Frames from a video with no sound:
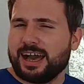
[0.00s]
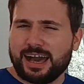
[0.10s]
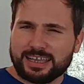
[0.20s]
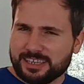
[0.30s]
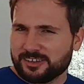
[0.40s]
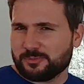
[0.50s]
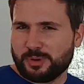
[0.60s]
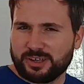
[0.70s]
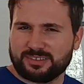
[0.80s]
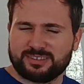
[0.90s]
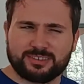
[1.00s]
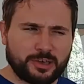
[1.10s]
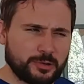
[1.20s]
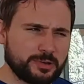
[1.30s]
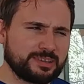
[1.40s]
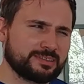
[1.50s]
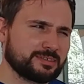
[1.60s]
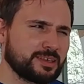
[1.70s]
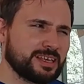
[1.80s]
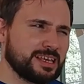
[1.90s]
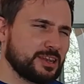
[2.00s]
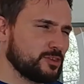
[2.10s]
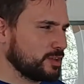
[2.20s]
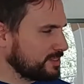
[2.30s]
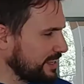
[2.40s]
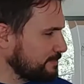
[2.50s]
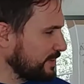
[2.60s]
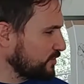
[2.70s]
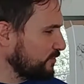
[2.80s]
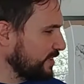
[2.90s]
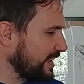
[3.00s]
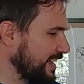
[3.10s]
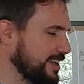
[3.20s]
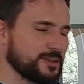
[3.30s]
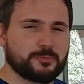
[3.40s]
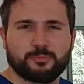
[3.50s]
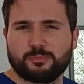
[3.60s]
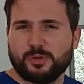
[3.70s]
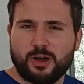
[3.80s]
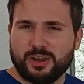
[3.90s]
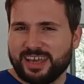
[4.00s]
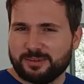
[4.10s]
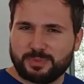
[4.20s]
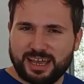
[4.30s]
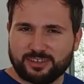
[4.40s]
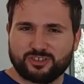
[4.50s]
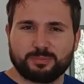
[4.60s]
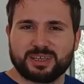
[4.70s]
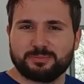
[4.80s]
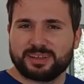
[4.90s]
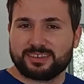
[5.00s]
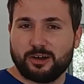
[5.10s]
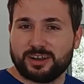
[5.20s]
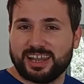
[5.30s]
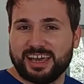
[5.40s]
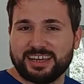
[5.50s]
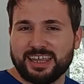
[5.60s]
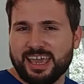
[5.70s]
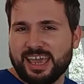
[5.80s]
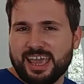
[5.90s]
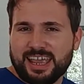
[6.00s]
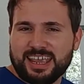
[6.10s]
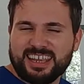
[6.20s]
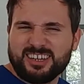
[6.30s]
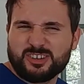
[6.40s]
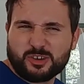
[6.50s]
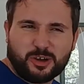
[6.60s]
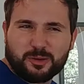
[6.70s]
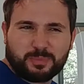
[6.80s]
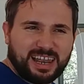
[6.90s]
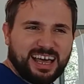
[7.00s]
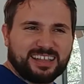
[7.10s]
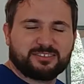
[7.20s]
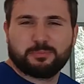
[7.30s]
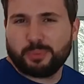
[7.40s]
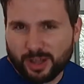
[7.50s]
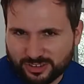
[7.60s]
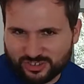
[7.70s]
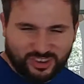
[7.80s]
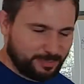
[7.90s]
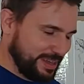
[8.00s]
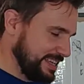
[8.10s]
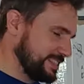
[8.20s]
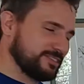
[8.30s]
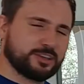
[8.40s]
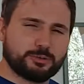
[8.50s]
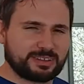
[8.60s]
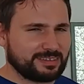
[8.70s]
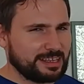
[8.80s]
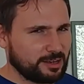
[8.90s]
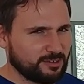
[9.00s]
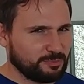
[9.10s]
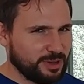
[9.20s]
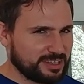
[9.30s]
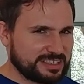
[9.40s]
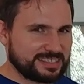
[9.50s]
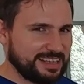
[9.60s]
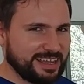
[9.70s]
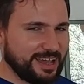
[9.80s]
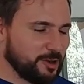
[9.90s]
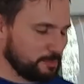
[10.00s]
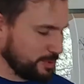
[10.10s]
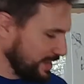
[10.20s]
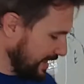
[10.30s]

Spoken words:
I needed pots. So it's not that much of a online plant shopping, but online indoor plant pot shopping. So you will see a lot of pots and I hope